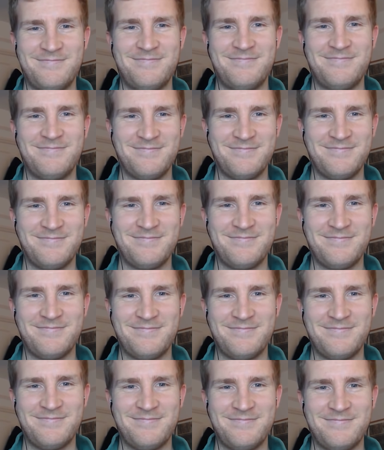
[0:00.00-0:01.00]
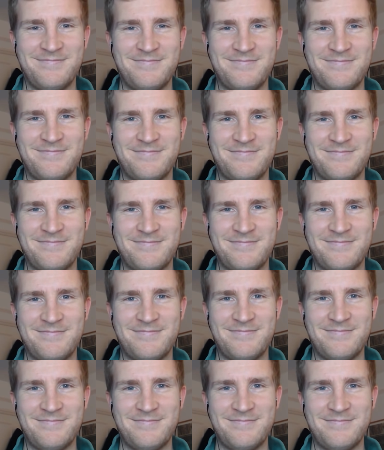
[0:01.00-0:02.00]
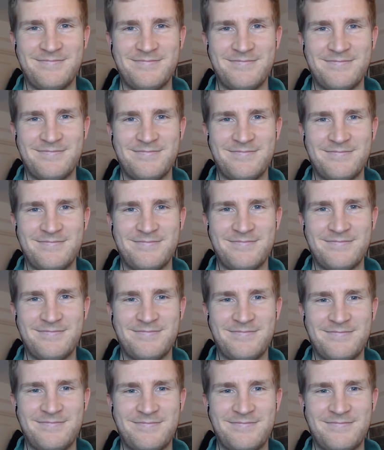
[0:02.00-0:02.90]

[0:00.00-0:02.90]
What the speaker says: No words are spoken by the person on screen.